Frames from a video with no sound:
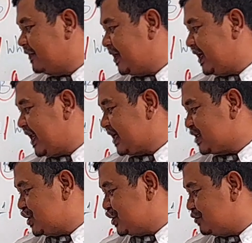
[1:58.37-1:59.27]

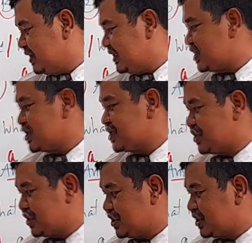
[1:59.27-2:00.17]
next to the
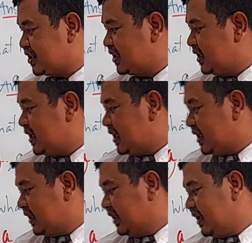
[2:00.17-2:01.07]
dresser,
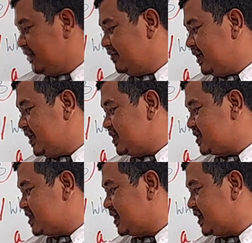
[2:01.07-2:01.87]
live in